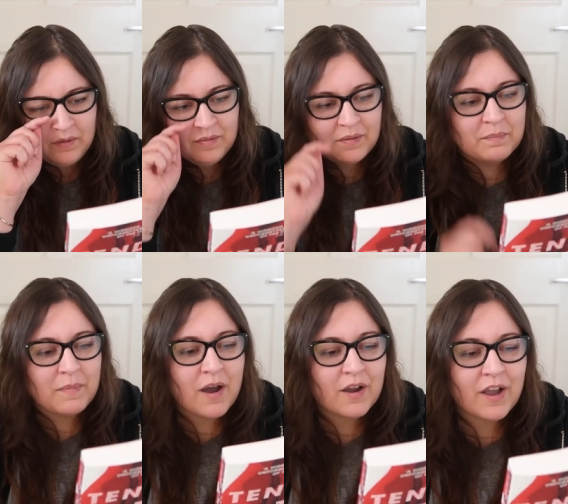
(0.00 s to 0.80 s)

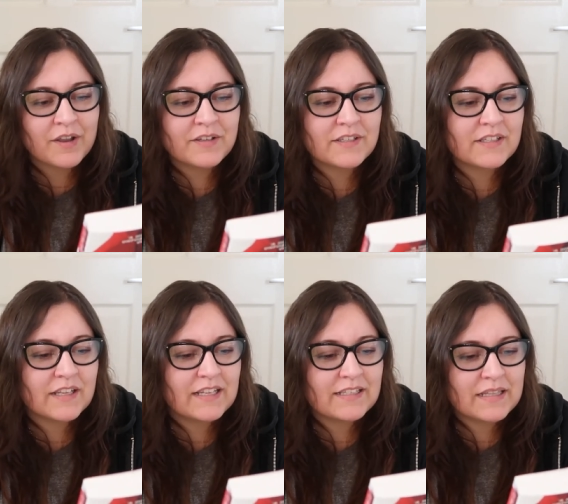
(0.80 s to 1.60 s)
Marcos
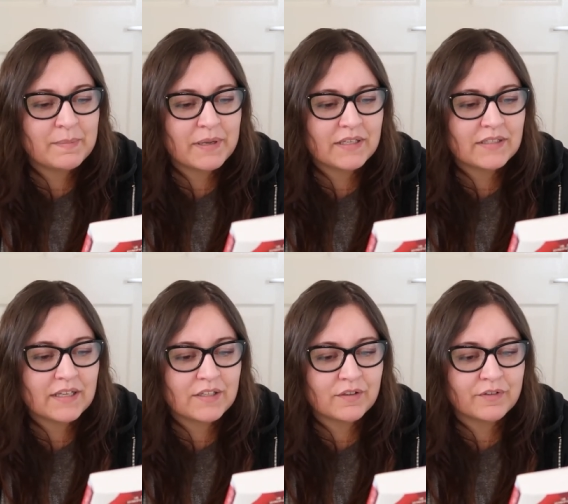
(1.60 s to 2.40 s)
is in the
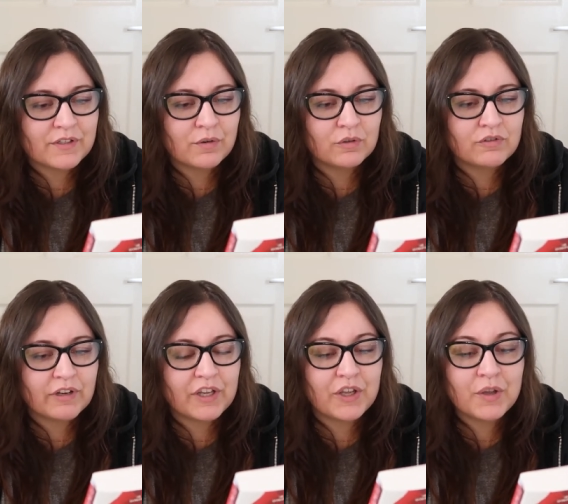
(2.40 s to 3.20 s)
business of
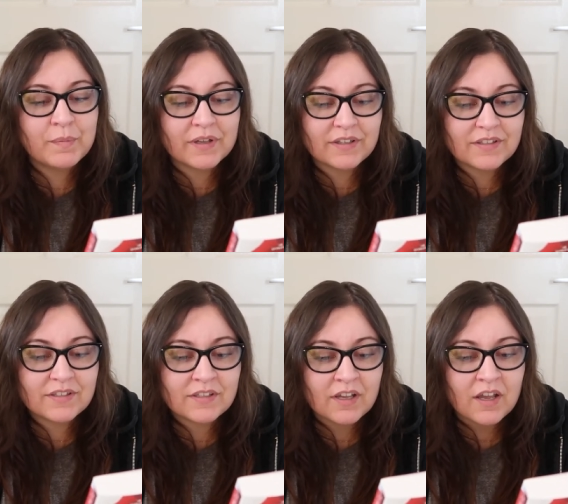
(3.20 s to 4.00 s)
slaughtering
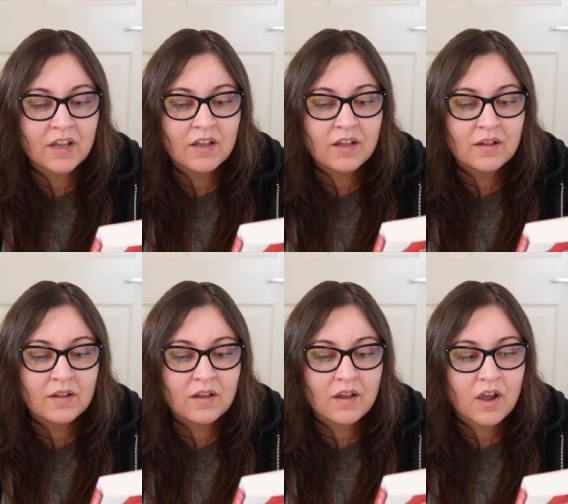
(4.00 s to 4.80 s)
humans,
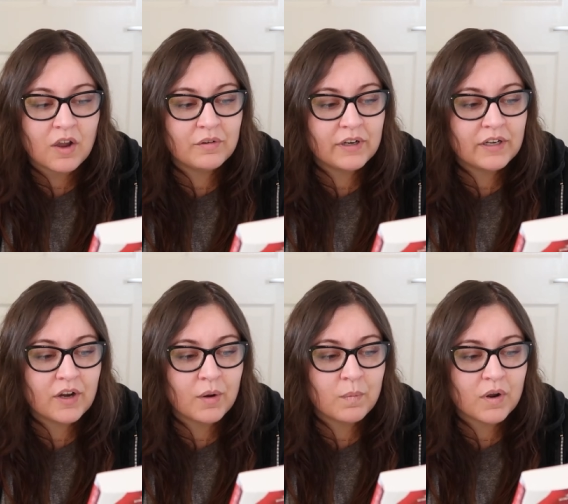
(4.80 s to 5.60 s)
only
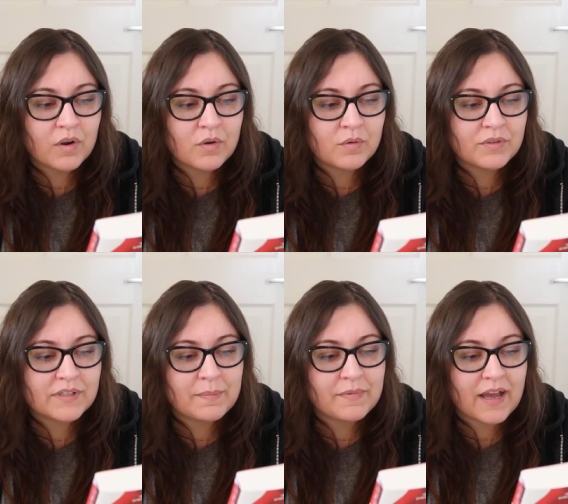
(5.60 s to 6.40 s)
no one calls
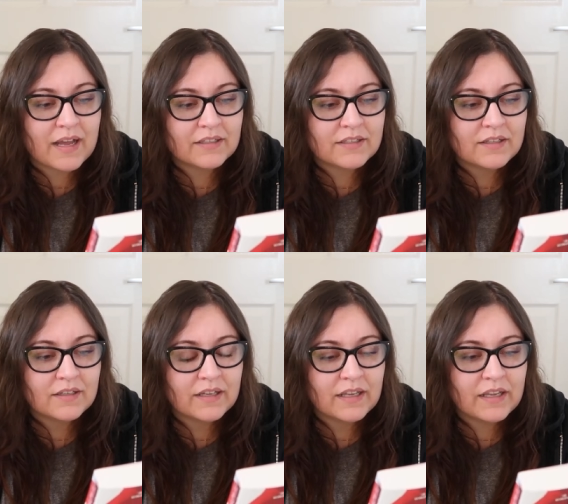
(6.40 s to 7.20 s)
them that.
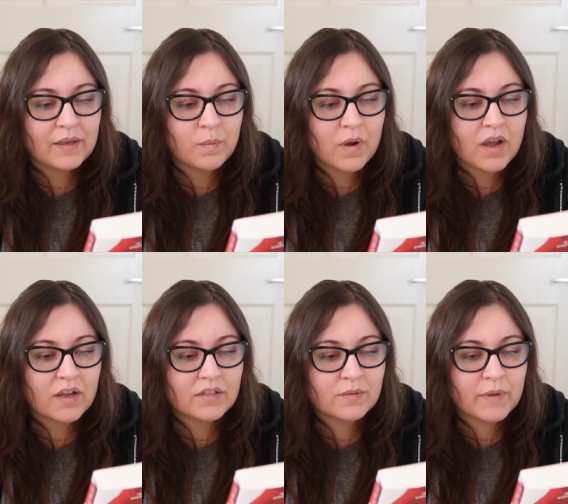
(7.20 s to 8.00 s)
He
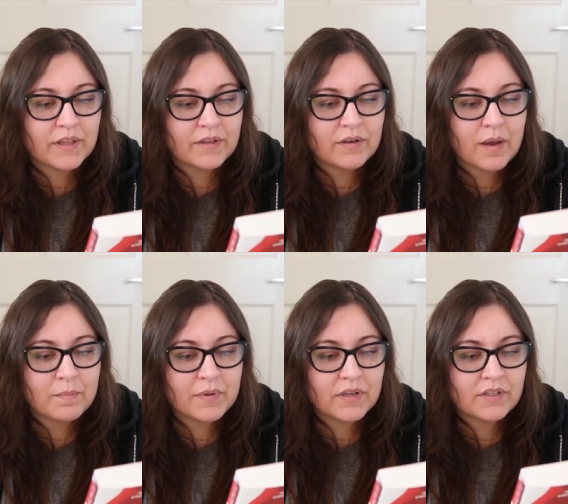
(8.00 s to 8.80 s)
works with
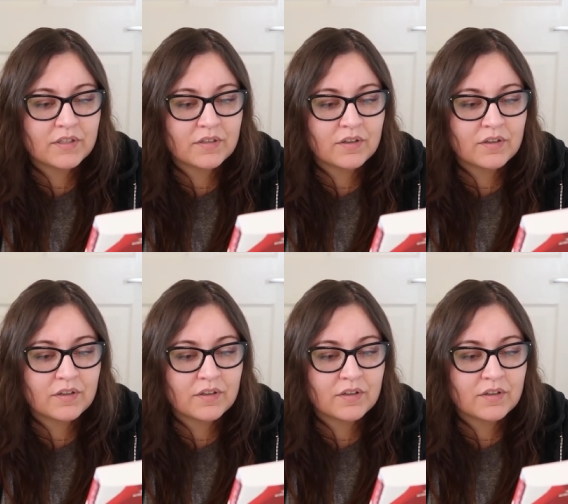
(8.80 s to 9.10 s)
numbers,